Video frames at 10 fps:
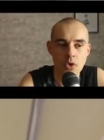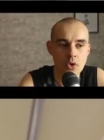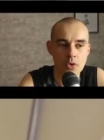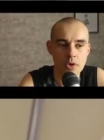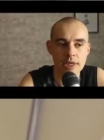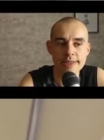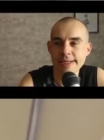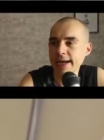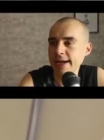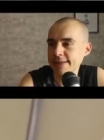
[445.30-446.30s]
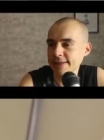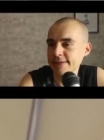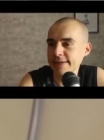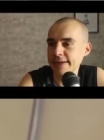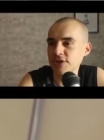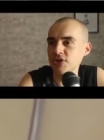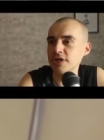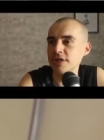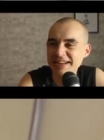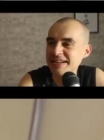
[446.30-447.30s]
Okay, this cat is an
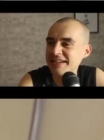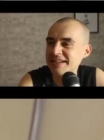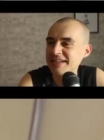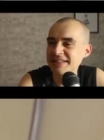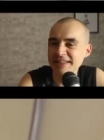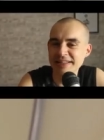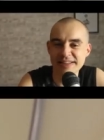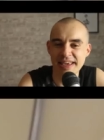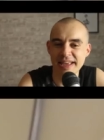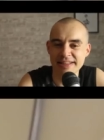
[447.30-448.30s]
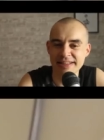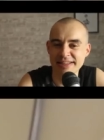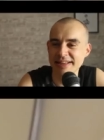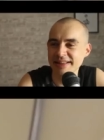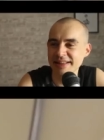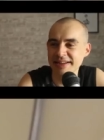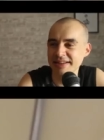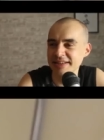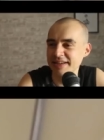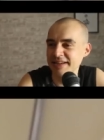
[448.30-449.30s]
engineer. This cat is
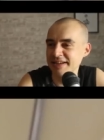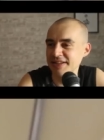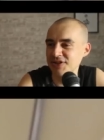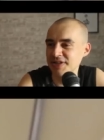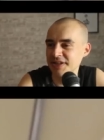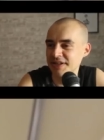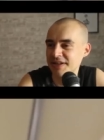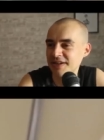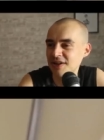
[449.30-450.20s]
clearly an engineer.